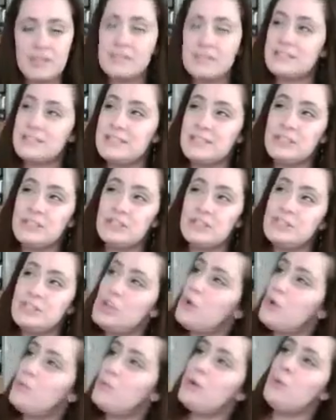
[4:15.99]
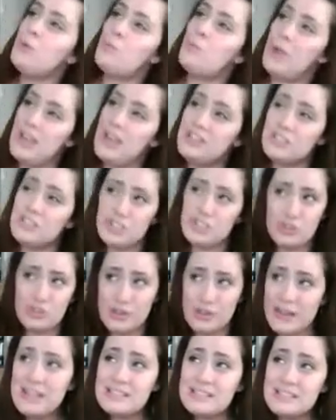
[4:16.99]
Since there's no real way to
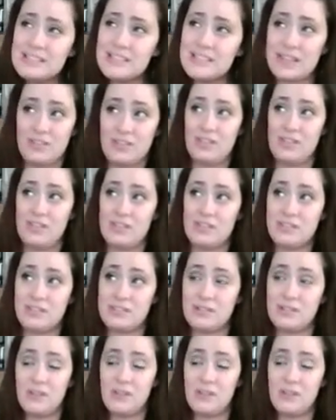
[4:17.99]
translate this,